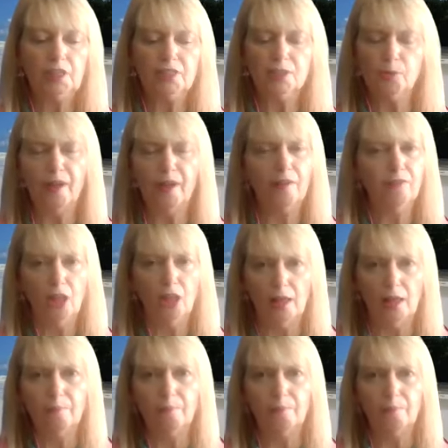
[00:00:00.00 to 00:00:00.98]
So we have
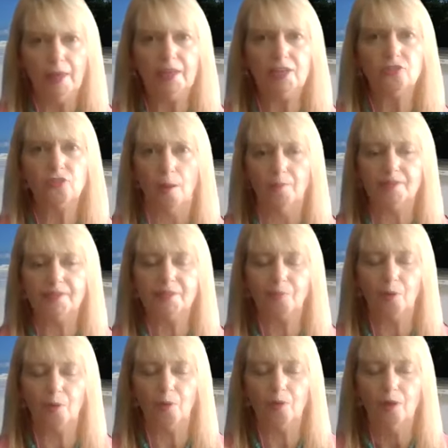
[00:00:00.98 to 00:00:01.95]
many traumas that
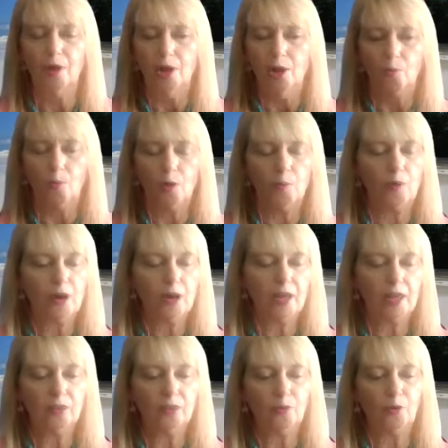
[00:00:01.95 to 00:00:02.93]
we're
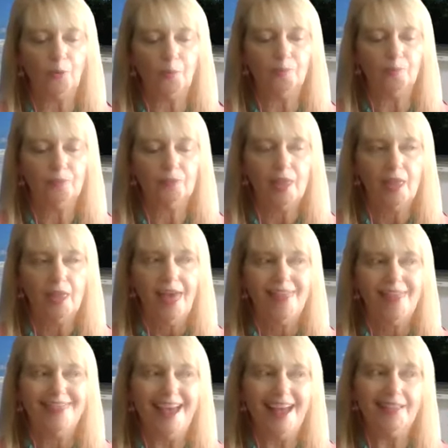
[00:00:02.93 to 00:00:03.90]
working through.
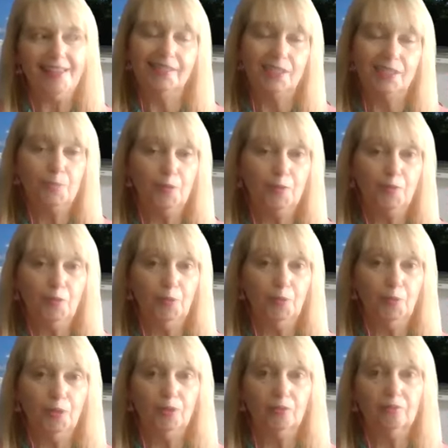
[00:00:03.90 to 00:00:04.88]
That super full
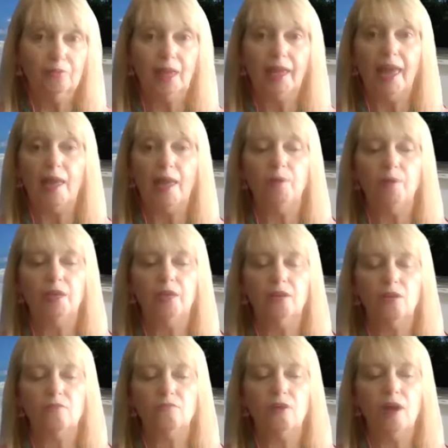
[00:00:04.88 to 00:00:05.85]
moon that came in
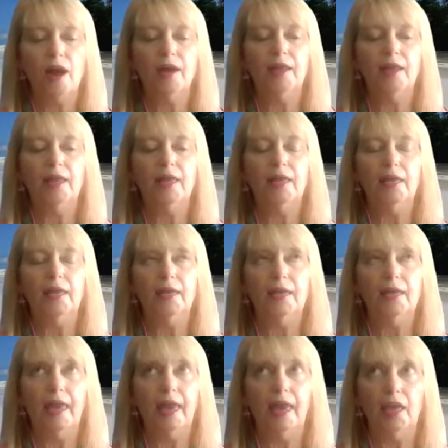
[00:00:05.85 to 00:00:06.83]
on Friday
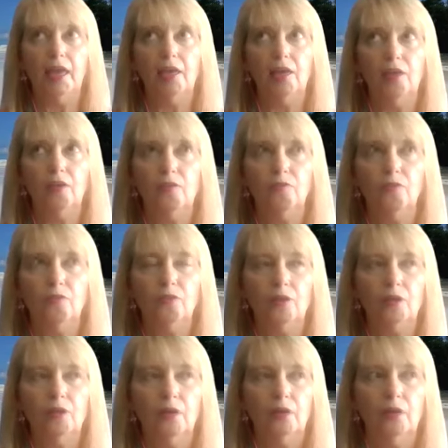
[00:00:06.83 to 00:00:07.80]
gave
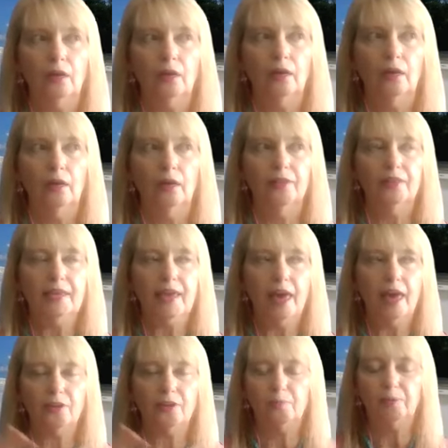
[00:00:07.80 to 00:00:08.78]
the
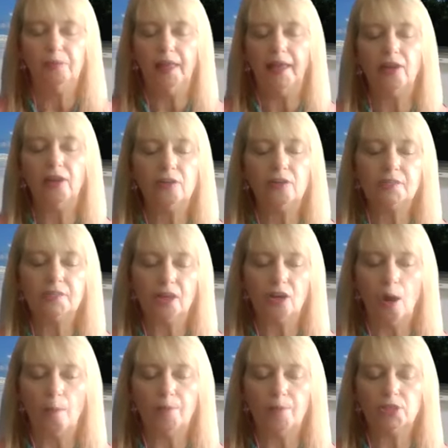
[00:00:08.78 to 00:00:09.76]
other players an
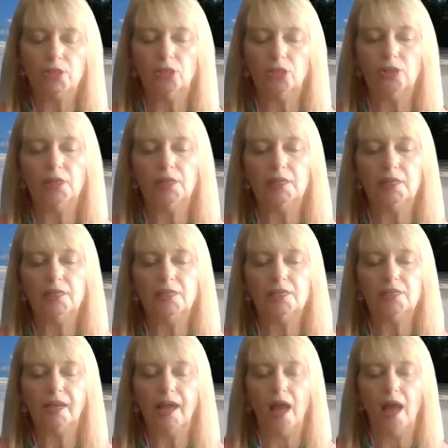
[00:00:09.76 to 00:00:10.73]
opportunity
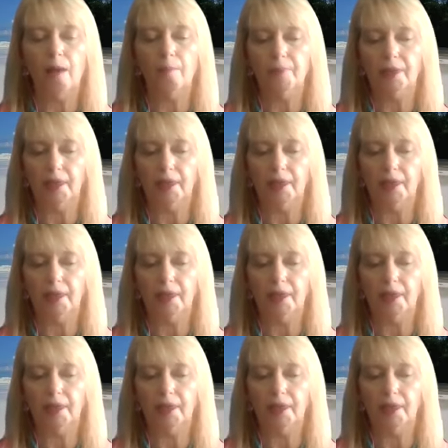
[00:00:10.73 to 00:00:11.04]
to come